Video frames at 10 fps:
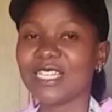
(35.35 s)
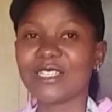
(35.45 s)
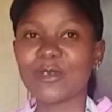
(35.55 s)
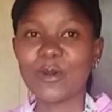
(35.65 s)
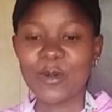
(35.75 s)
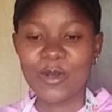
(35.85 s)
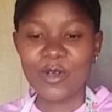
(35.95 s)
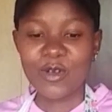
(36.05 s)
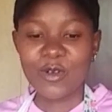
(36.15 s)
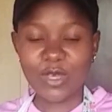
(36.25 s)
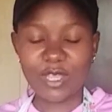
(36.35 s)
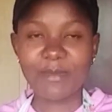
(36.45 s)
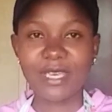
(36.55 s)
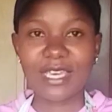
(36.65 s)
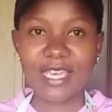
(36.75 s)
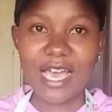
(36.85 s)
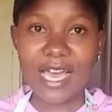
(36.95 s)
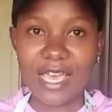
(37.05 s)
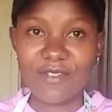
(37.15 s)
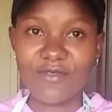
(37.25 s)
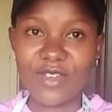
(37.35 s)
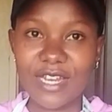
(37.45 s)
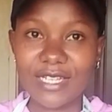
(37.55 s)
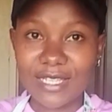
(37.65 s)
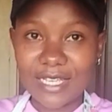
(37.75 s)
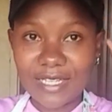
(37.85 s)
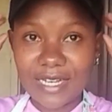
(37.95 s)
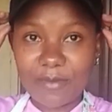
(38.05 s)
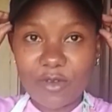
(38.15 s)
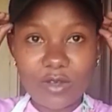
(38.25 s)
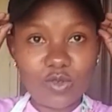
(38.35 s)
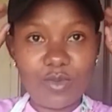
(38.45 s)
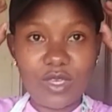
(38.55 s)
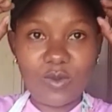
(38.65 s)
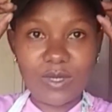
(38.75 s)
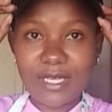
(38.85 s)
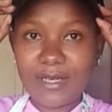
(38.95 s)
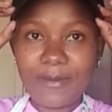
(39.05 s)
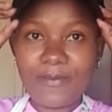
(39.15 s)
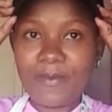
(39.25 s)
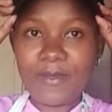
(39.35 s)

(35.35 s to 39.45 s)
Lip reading: So with me here, I have various things that I'm going to be using.